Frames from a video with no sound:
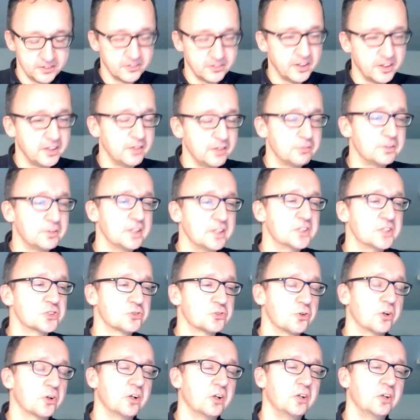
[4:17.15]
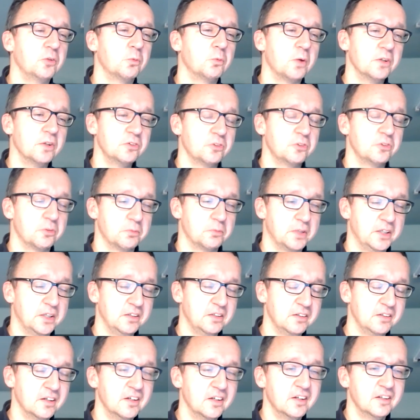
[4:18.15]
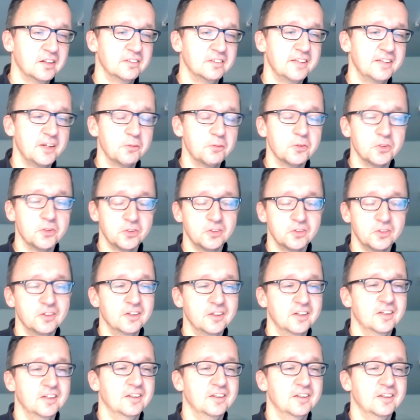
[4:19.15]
And if they struggle in one domain, they will